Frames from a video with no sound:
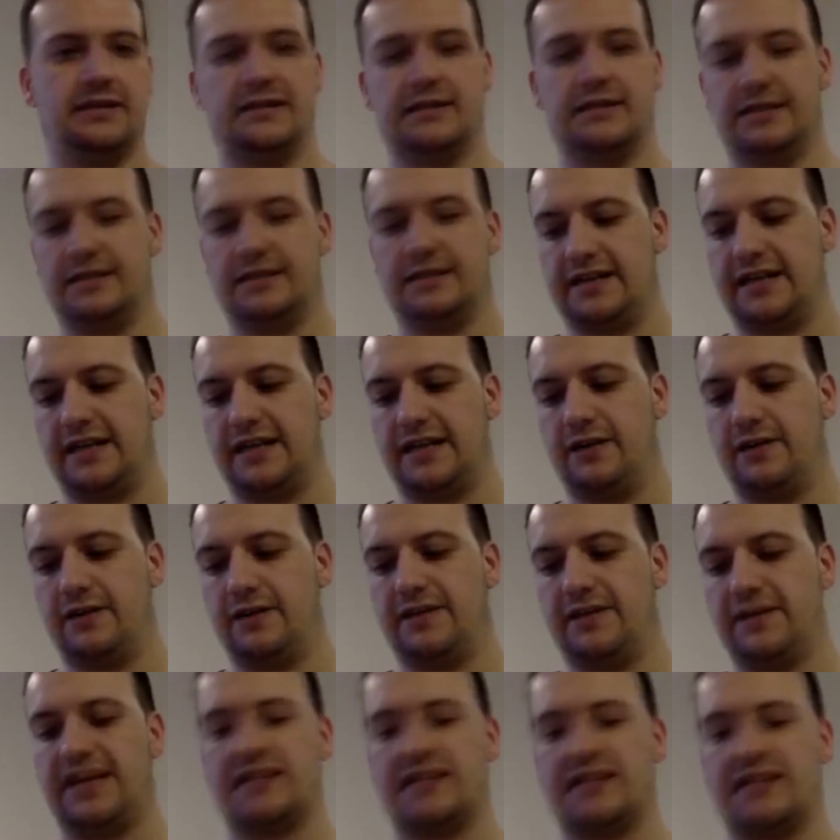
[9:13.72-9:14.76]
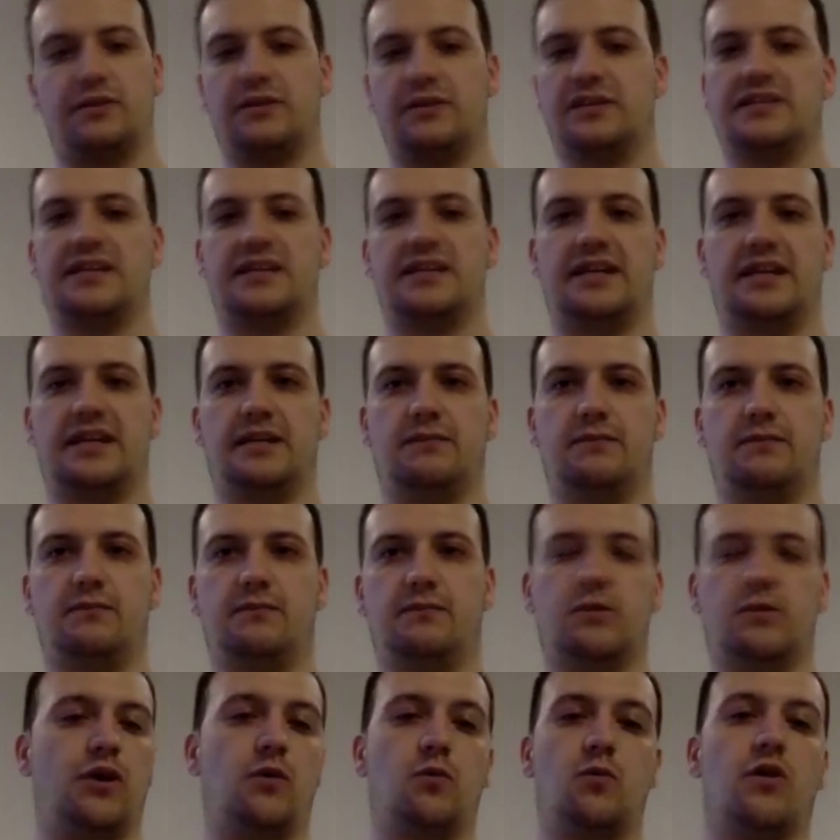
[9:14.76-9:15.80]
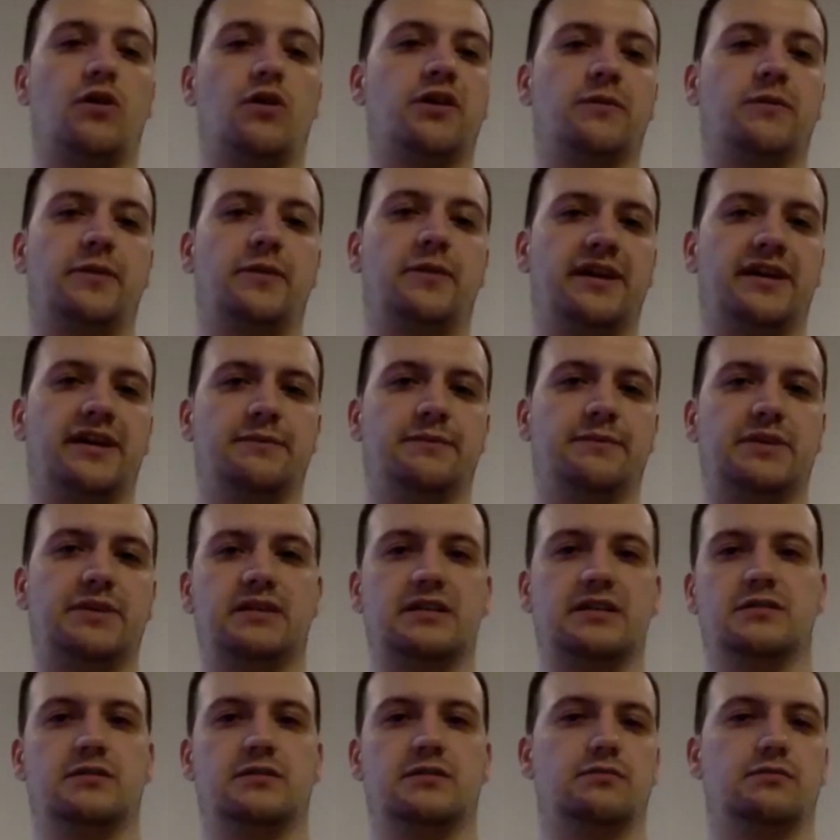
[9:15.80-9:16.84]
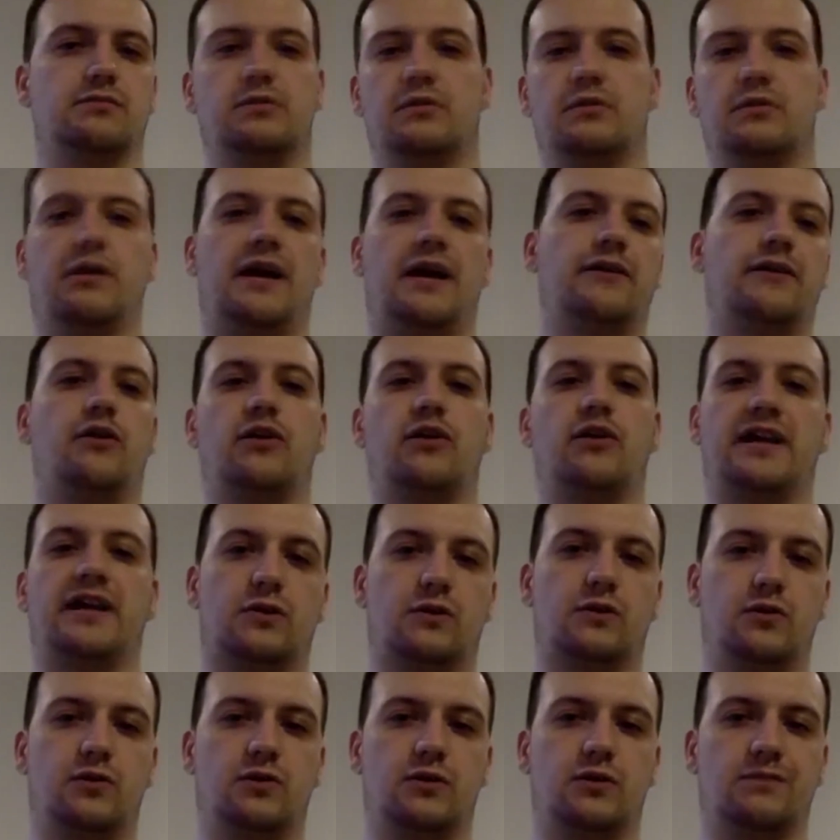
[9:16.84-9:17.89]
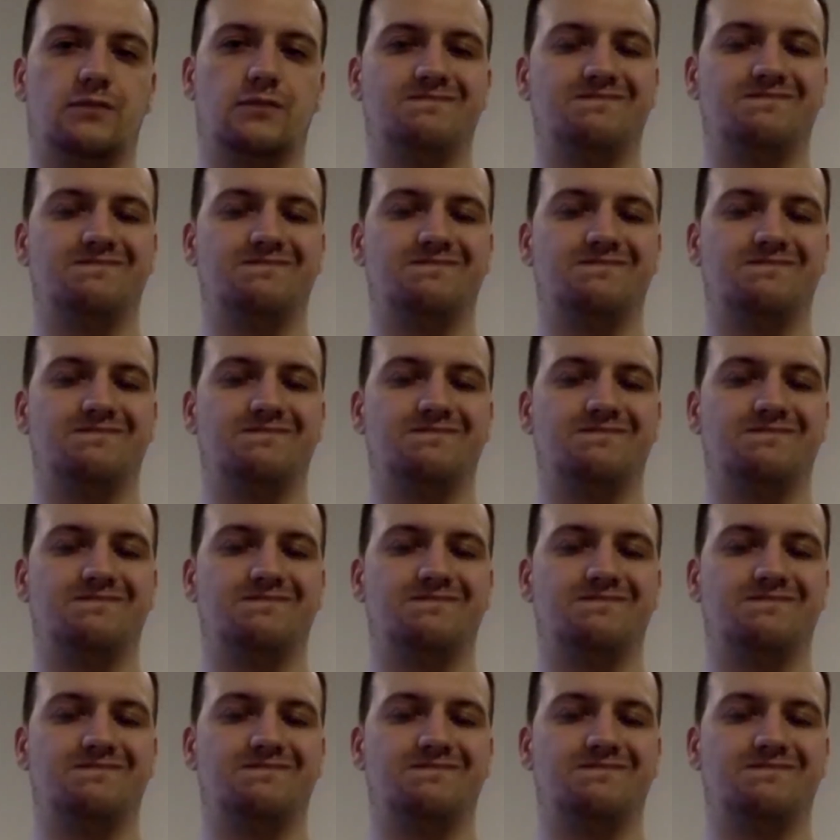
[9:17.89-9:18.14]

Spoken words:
Now, that's not to say, well, don't worry about it because you might not get caught,